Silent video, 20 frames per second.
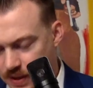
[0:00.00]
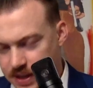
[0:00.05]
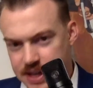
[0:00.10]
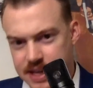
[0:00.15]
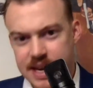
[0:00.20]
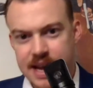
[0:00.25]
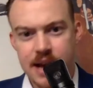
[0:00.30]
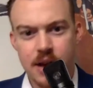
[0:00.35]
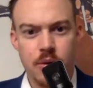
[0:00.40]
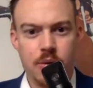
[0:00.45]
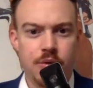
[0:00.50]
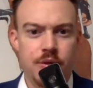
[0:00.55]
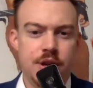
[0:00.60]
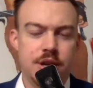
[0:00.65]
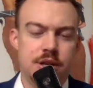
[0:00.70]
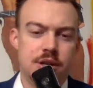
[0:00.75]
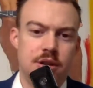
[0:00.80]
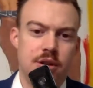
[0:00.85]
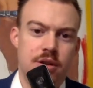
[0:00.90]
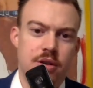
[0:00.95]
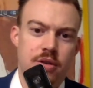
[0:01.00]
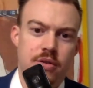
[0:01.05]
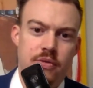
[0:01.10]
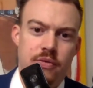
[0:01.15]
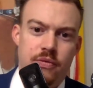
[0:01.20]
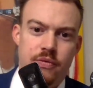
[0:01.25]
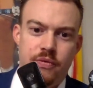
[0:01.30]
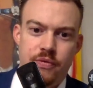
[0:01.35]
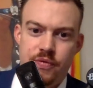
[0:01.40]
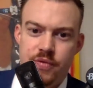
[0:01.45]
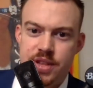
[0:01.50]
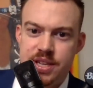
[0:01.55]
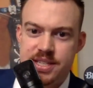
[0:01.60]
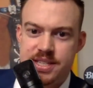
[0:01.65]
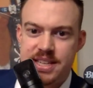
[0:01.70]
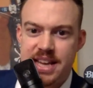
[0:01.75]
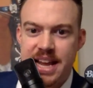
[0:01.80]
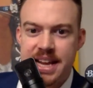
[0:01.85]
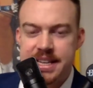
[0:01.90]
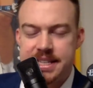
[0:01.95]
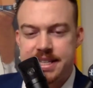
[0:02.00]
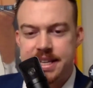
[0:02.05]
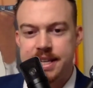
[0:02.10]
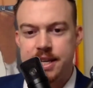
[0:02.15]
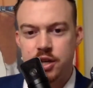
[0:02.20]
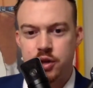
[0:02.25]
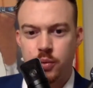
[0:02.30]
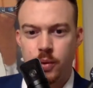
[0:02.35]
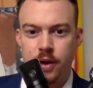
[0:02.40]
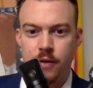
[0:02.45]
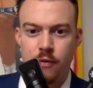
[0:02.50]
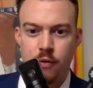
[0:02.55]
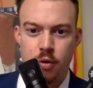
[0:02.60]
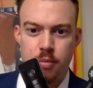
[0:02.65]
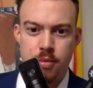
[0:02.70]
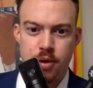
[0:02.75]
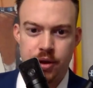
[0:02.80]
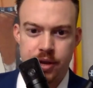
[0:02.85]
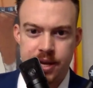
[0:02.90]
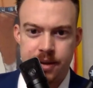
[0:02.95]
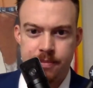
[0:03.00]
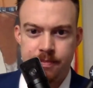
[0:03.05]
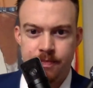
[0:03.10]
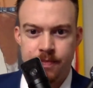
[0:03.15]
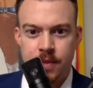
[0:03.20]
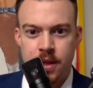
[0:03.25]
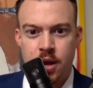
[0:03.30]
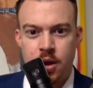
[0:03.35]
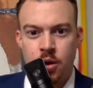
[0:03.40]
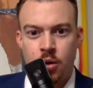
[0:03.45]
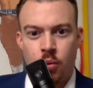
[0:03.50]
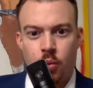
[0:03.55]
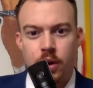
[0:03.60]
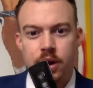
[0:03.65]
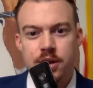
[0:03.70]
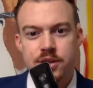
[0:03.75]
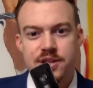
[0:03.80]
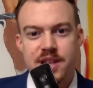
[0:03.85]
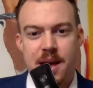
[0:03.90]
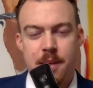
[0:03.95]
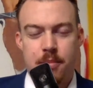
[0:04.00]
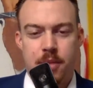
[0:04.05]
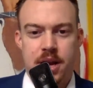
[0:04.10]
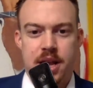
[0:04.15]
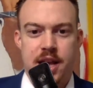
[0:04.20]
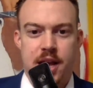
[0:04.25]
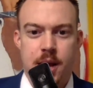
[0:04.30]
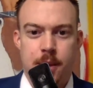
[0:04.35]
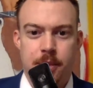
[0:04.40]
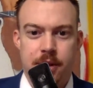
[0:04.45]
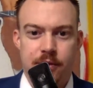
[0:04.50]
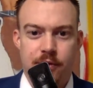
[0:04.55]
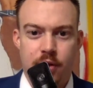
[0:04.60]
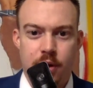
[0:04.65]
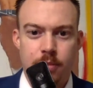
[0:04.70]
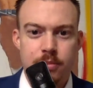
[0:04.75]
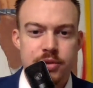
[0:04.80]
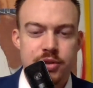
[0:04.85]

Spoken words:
Now, this 19 and 24 million, where is that money coming from?